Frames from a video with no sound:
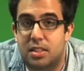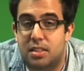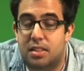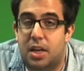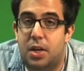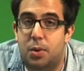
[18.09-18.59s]

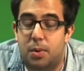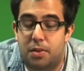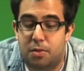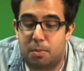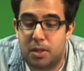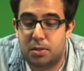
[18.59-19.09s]
so we
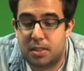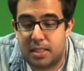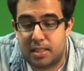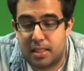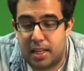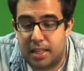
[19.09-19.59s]
smuggled
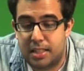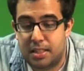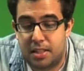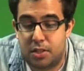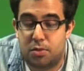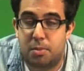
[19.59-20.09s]
this
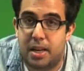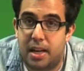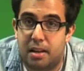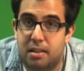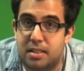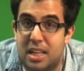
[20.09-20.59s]
into this room
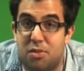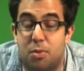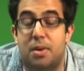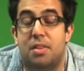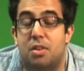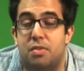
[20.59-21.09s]
here because
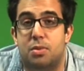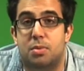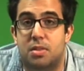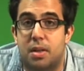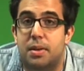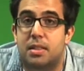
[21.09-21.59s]
everyone in the office
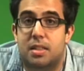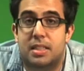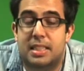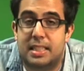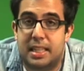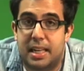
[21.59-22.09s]
was so excited
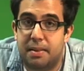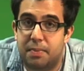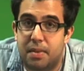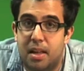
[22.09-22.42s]
to see it.